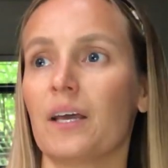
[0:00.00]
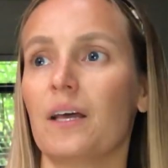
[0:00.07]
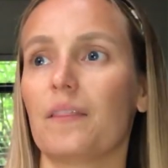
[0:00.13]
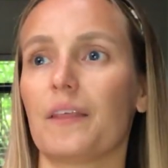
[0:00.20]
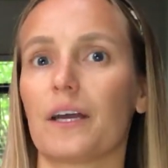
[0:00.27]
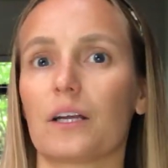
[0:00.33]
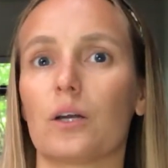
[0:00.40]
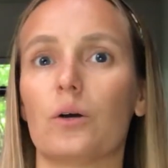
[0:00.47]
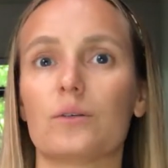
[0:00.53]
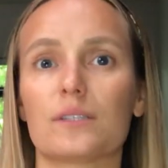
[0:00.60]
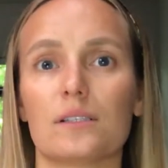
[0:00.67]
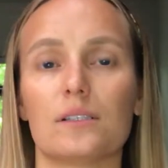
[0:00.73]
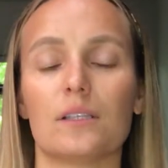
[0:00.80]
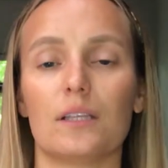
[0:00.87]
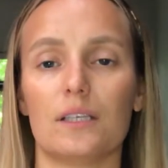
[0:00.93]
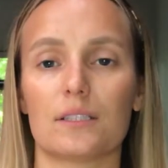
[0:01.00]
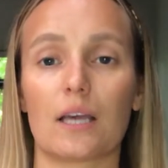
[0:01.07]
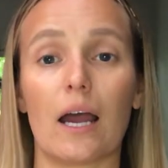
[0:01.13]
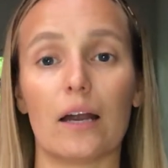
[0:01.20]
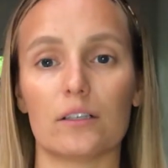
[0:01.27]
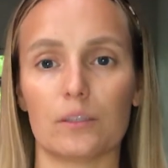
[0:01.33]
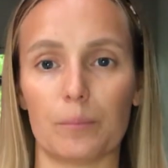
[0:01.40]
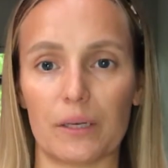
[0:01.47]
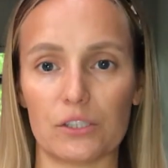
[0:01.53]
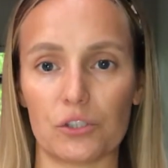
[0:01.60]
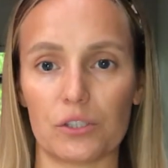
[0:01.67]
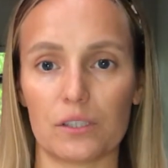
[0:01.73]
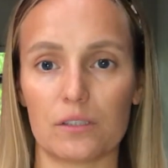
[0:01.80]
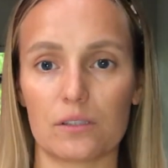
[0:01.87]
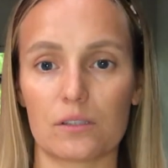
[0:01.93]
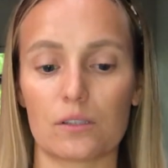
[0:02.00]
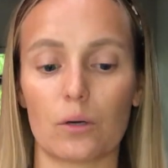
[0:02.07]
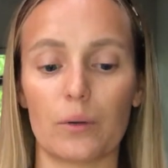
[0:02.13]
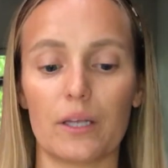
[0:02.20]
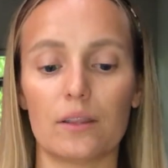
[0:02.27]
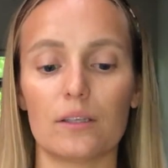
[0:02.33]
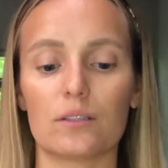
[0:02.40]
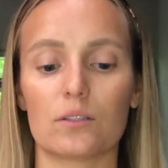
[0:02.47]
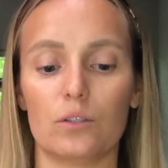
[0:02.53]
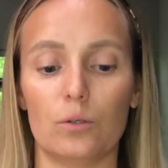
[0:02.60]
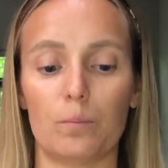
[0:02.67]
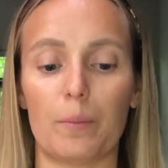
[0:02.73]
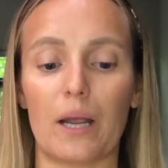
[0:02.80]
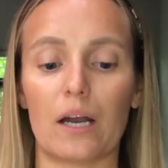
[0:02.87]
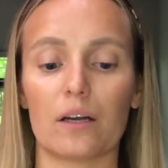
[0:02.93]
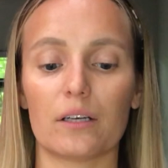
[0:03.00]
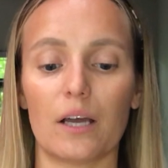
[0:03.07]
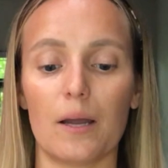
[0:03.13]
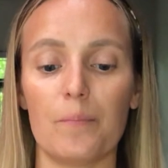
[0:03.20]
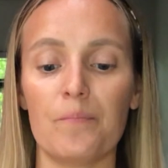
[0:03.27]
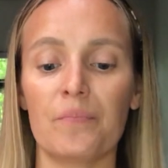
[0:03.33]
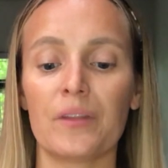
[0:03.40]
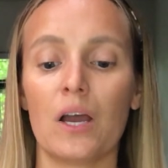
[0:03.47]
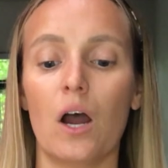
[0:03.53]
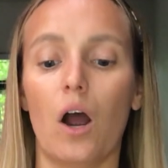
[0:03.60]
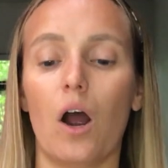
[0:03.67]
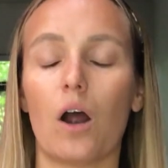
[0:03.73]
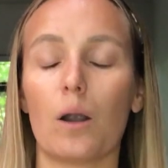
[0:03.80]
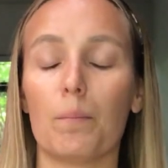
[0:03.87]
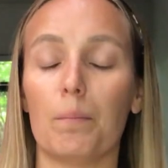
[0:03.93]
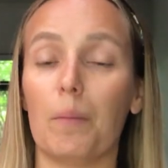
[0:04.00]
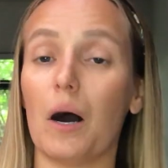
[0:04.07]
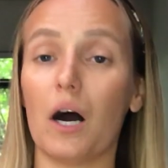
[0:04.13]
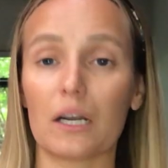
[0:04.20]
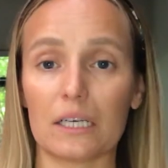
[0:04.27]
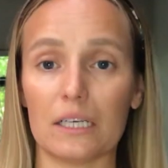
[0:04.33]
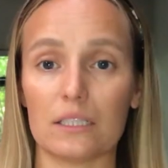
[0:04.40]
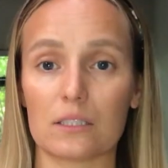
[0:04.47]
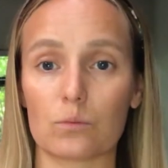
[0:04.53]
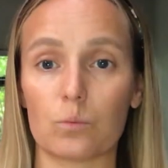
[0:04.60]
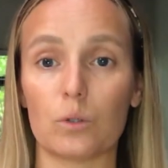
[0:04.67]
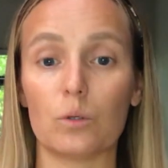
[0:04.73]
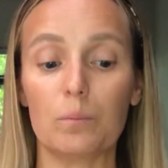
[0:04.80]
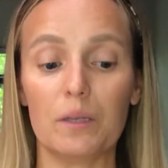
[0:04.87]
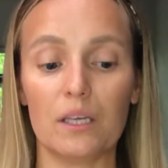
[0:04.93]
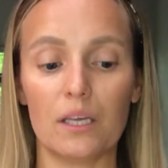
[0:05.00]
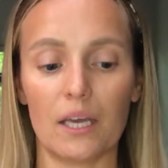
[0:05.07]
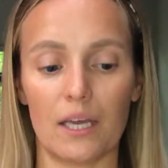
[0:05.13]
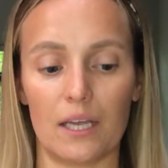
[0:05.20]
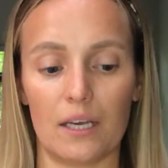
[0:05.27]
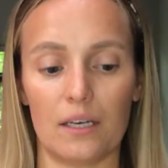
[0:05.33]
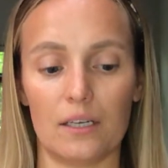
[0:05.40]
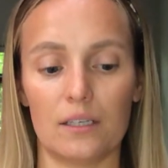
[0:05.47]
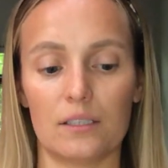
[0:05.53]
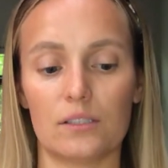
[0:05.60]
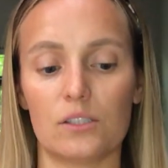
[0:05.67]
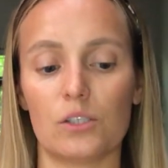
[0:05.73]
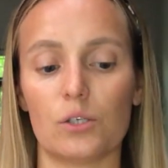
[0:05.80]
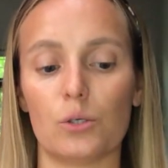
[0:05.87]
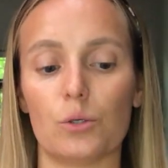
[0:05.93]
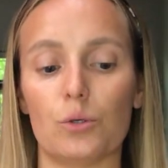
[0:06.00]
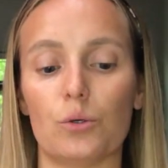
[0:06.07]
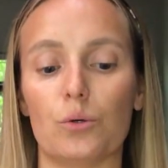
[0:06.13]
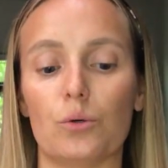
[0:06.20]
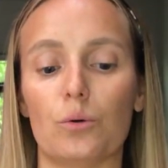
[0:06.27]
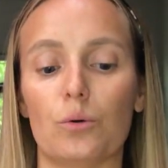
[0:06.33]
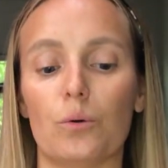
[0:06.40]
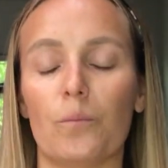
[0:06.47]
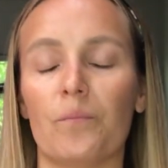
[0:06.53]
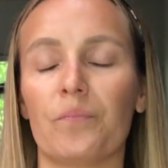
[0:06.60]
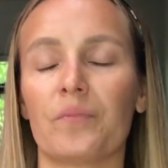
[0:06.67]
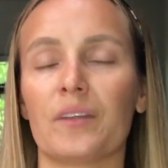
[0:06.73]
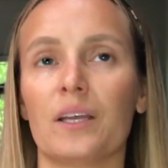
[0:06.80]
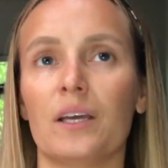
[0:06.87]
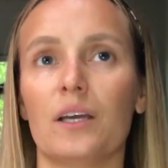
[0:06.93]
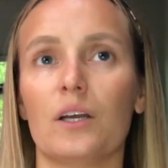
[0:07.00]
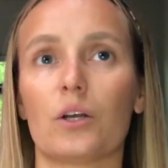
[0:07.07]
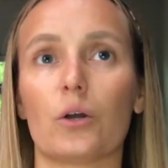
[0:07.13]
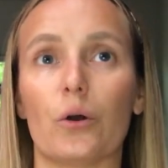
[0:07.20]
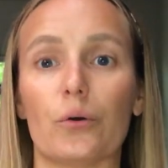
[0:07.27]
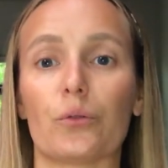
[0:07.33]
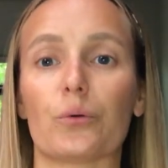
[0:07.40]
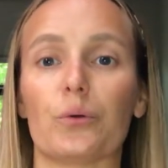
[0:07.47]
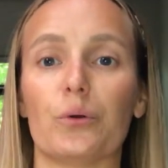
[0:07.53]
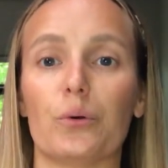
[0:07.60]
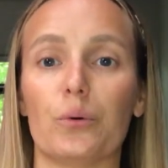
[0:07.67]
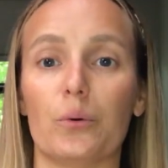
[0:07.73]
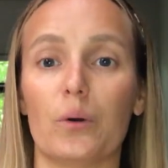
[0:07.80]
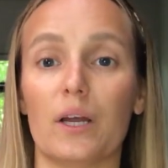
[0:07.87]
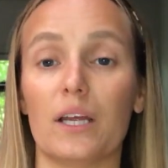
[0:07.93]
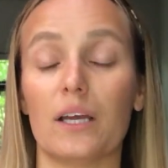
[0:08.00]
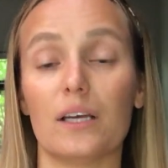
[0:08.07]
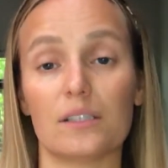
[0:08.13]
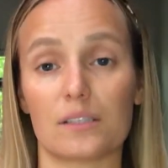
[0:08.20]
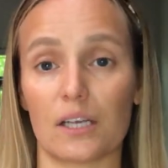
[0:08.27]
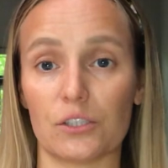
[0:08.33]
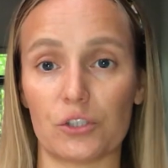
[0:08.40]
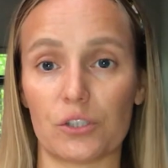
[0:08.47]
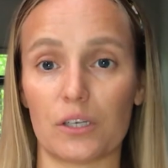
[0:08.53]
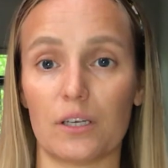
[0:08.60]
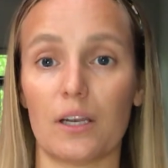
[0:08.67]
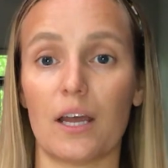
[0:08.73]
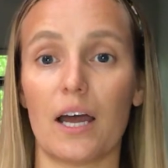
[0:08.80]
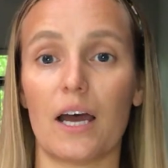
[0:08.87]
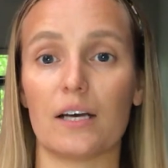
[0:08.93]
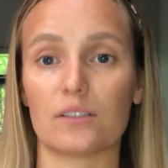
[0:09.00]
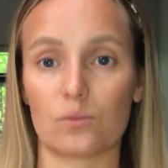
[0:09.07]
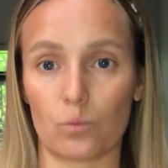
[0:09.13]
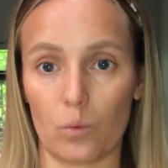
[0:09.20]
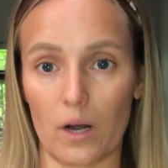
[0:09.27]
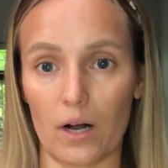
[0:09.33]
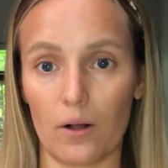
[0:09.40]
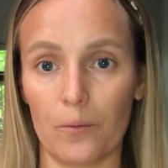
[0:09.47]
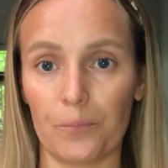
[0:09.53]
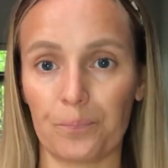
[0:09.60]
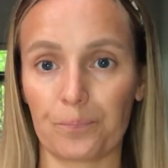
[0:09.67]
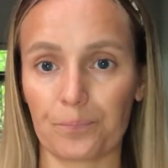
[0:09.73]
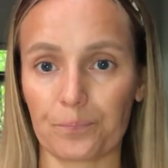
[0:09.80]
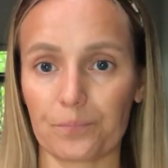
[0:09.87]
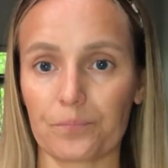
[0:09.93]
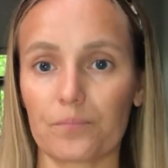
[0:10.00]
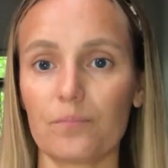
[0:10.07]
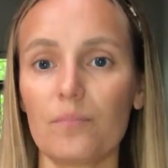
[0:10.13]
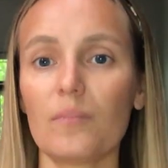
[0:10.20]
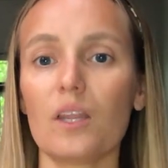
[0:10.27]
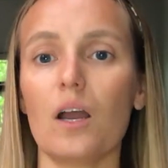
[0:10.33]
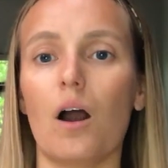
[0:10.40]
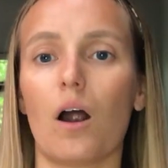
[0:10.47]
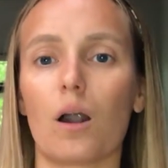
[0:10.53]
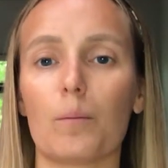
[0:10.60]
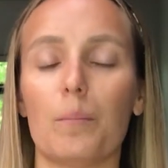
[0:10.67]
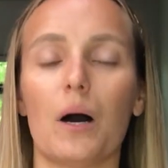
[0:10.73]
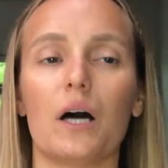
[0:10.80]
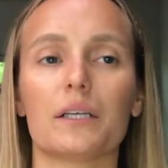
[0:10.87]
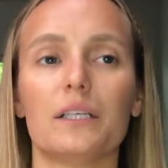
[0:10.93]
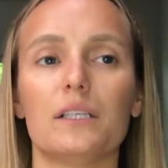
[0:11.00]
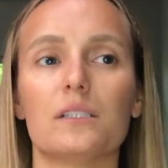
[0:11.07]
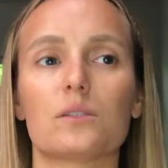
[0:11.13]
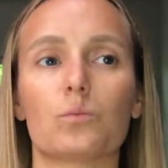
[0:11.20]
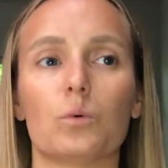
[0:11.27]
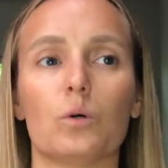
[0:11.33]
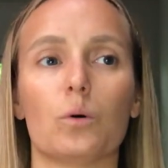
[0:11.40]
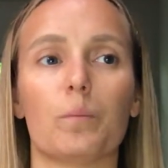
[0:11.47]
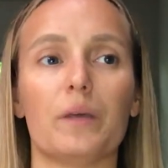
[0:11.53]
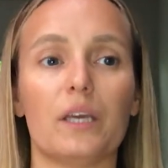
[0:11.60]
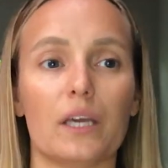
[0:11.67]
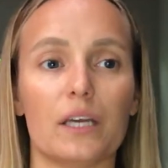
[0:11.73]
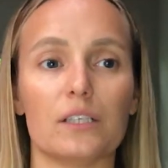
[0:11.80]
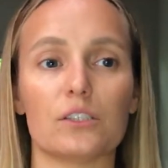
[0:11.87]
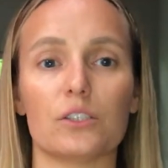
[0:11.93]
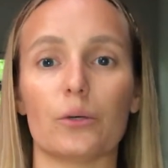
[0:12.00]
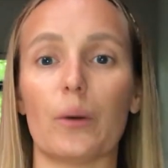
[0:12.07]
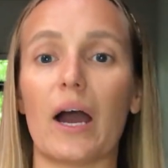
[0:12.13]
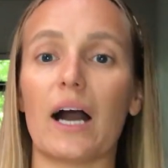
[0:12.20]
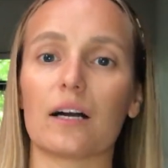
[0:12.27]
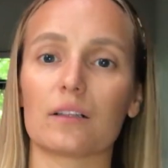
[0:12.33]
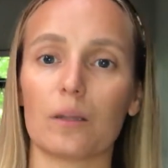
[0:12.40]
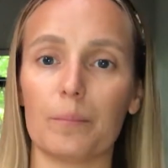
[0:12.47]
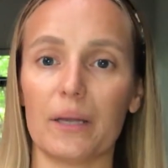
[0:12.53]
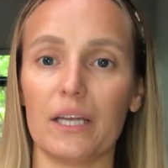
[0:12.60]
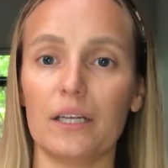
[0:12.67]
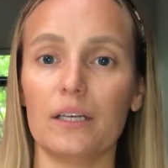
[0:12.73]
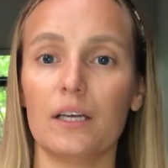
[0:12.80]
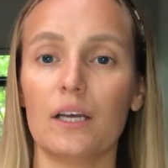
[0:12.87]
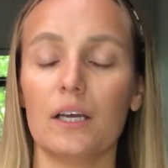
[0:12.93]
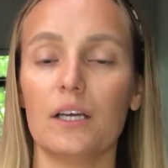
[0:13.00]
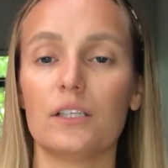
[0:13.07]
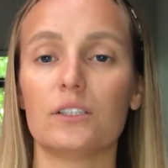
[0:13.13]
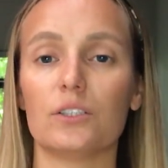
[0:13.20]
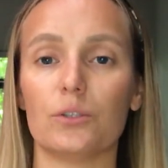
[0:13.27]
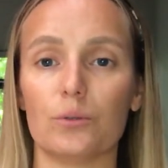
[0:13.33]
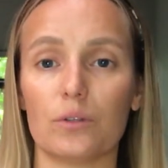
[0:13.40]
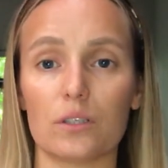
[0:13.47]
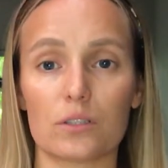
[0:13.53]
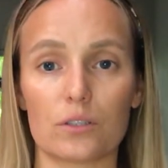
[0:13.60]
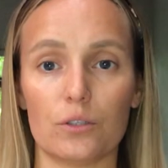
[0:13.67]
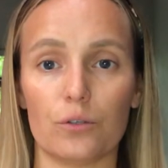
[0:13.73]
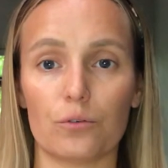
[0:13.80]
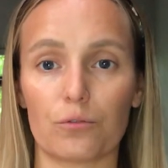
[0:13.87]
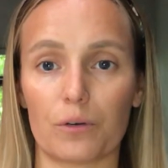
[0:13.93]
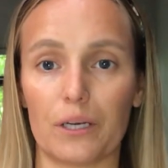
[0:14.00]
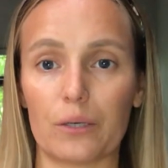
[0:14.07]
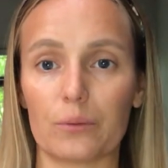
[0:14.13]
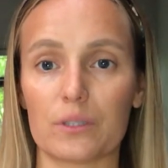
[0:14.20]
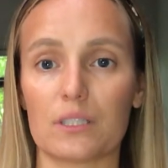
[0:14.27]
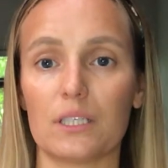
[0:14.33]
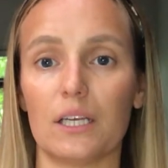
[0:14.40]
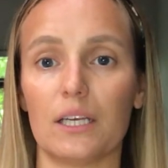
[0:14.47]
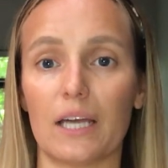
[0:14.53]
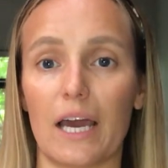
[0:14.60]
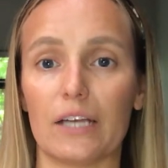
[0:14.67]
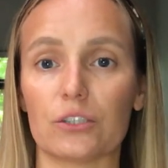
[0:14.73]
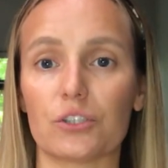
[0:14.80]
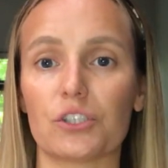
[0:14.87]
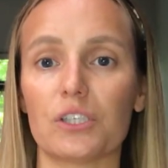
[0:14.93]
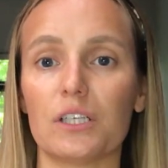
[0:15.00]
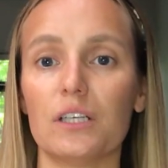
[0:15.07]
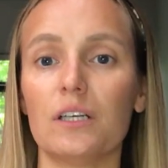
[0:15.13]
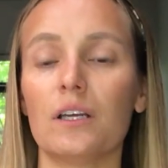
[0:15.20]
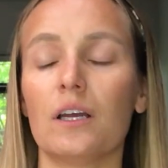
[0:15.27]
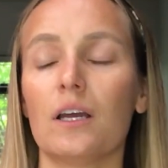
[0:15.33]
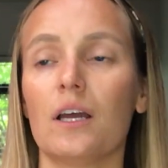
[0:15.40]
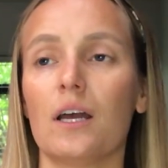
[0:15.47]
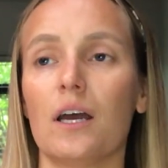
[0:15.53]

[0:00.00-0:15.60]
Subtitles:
that goes into these higher dimensions. So in this new paradigm, our bodies will begin to go through ascension as well. Our bodies will begin to acclimate to this new frequency and energy,